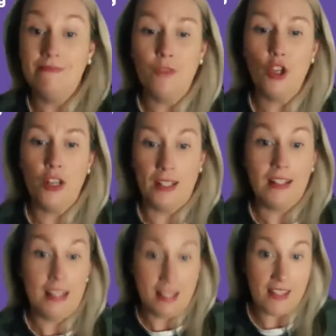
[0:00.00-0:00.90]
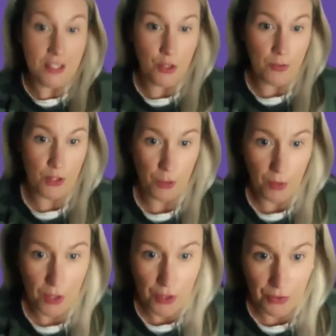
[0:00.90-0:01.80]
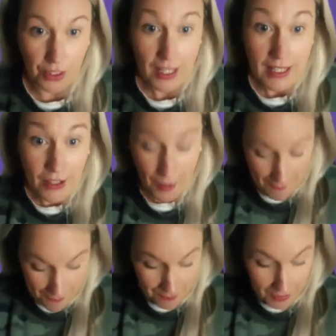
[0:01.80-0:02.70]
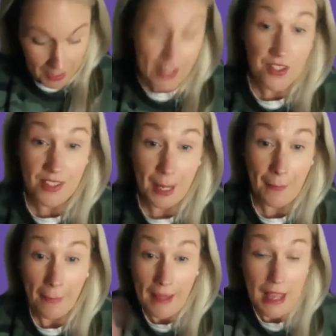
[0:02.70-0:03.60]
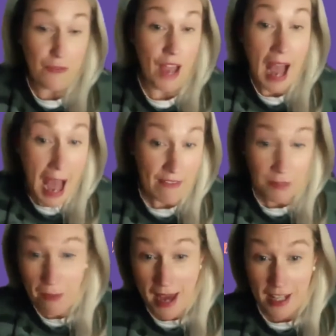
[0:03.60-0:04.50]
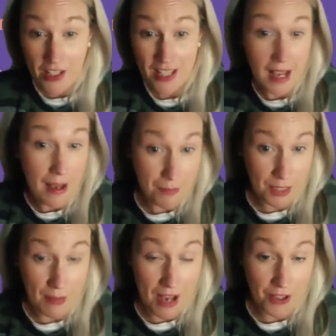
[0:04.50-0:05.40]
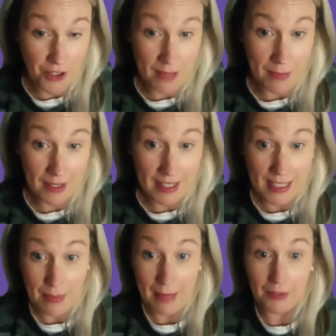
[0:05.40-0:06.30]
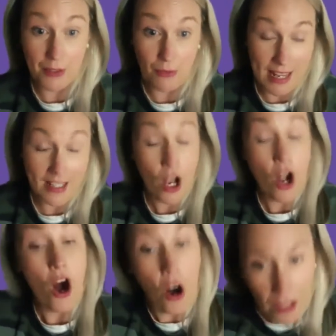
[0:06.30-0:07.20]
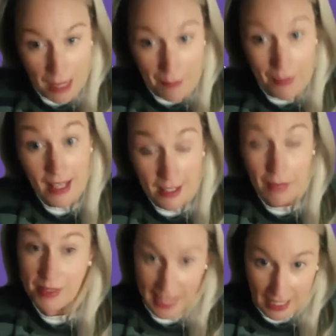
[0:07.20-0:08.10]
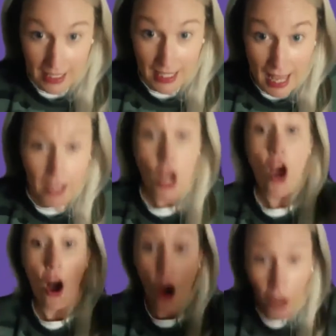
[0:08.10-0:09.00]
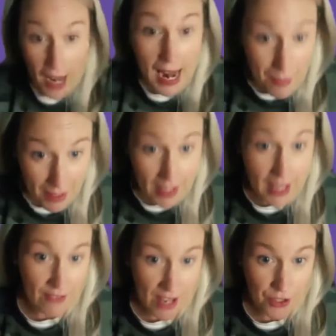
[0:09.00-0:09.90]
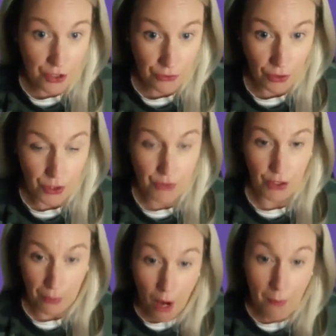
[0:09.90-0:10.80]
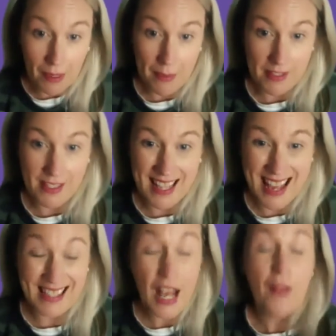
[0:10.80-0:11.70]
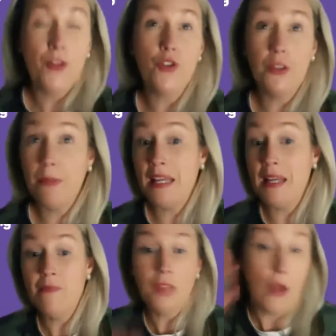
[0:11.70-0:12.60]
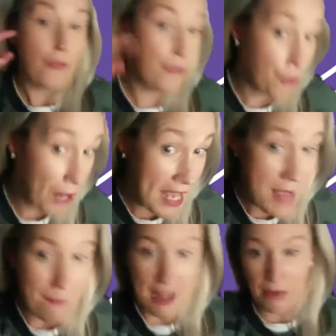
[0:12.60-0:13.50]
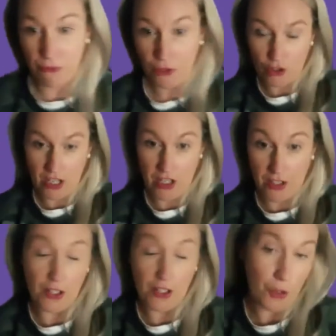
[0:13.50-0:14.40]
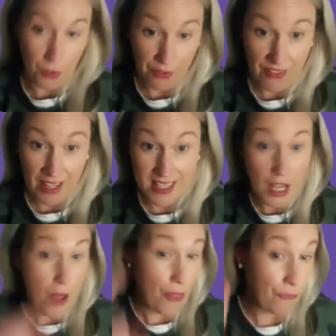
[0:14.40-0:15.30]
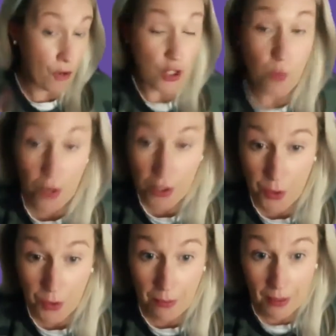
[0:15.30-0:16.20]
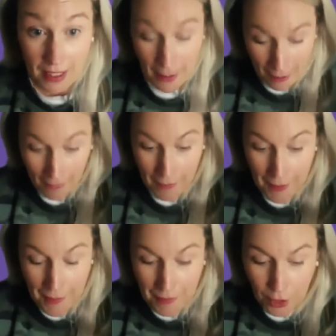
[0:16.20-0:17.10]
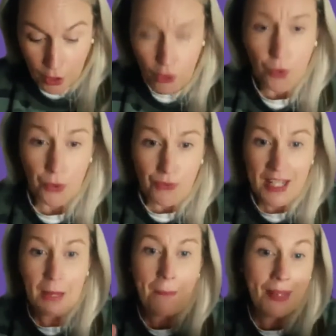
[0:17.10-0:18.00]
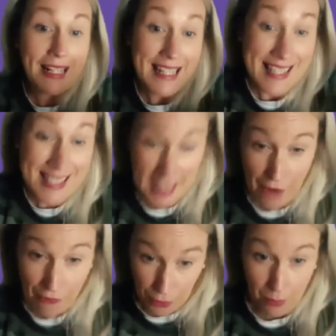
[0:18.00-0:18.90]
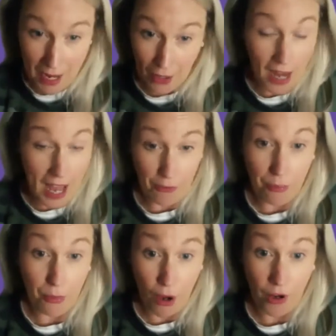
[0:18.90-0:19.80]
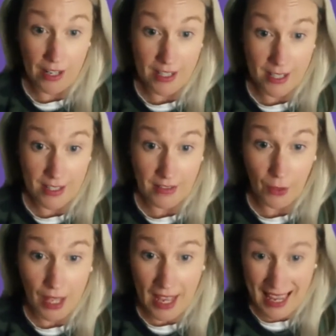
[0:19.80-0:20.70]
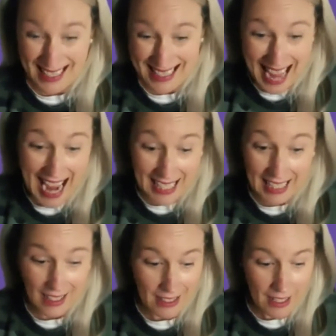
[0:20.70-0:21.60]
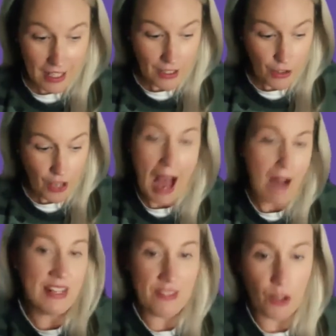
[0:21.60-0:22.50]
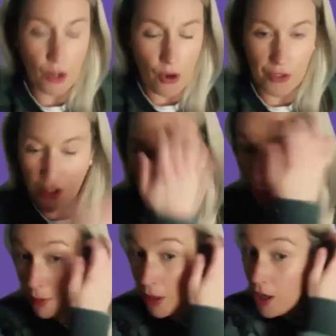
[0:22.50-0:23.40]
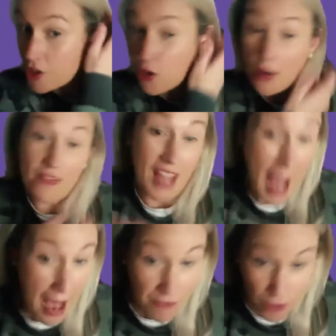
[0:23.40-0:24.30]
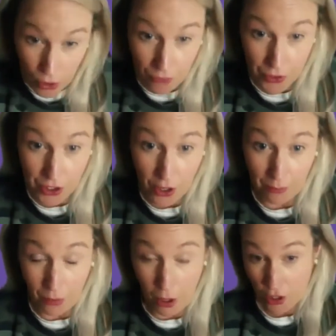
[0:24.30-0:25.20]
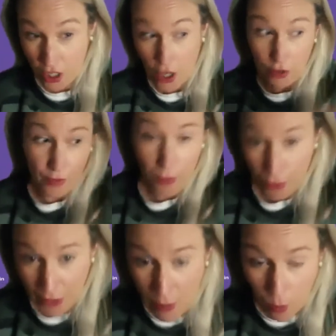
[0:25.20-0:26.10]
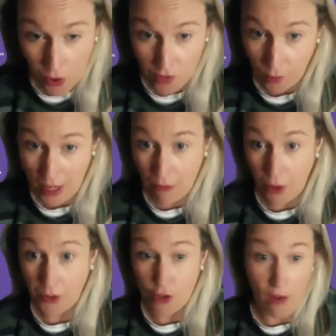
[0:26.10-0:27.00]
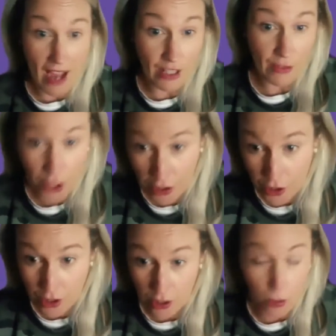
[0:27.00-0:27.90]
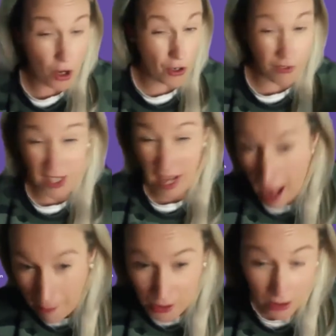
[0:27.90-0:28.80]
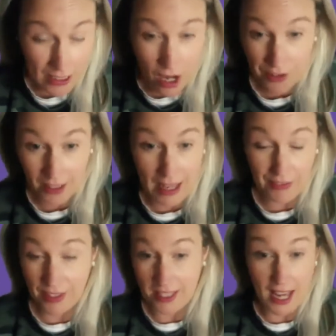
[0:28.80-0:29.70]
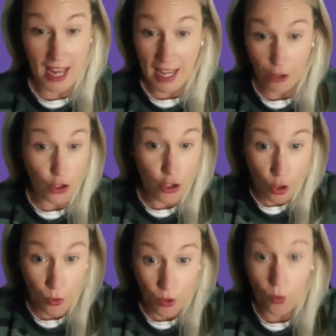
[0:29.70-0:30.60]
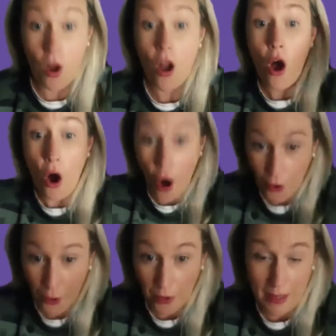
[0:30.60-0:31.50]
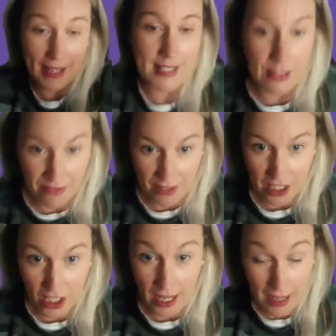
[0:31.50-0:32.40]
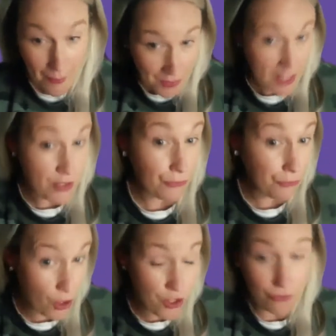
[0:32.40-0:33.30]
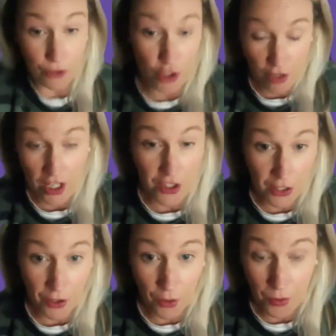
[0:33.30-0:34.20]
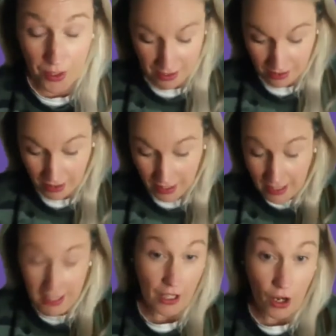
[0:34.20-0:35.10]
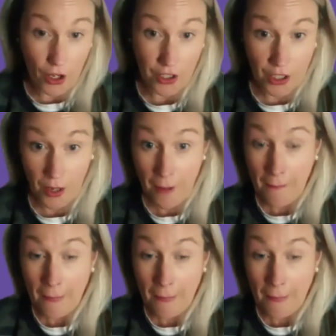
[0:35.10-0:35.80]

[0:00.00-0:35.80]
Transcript: tune in, because this is going to be super useful. Now, here's the thing. If you haven't managed to master the ability to be able to raise unlimited, I'm saying it again, unlimited investor funds for your property business, guys, there's going to be three main frustrations that you're going to face. The first one is going to be you're going to feel completely stifled by your lack of progress. Okay, it's kind of like you haven't even got off the starting blocks, or if you have got off the starting blocks, you've got three quarters of the way around the track, you've started to slow down, you've got absolutely nothing left in the tank, and you don't know how you're going to make it to the finish line. That's the first frustration that you're going to encounter